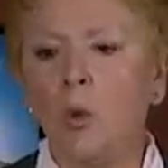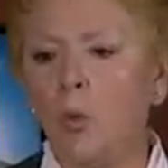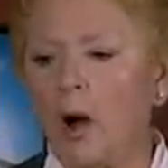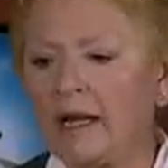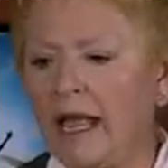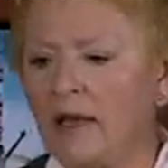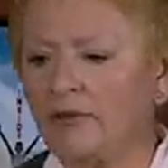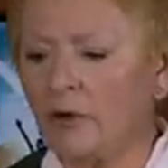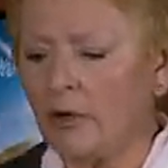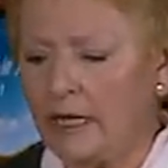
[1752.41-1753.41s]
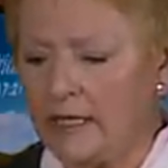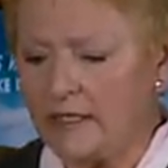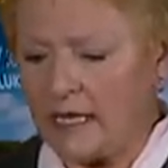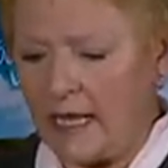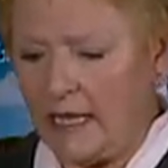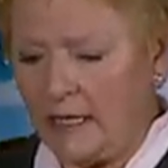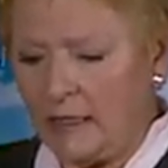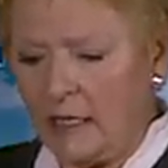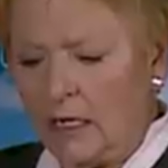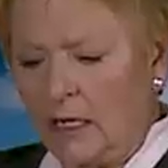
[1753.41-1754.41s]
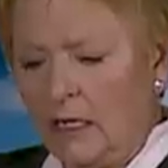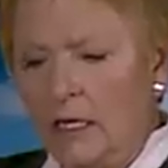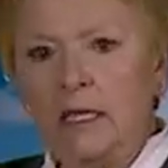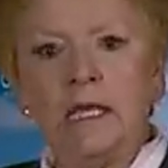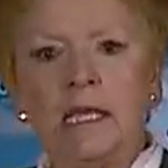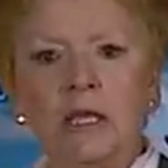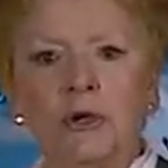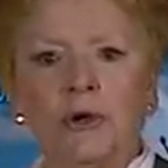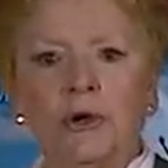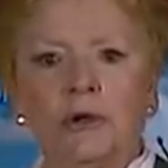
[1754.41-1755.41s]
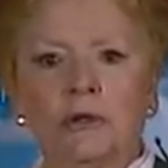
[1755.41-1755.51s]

Whatever is in here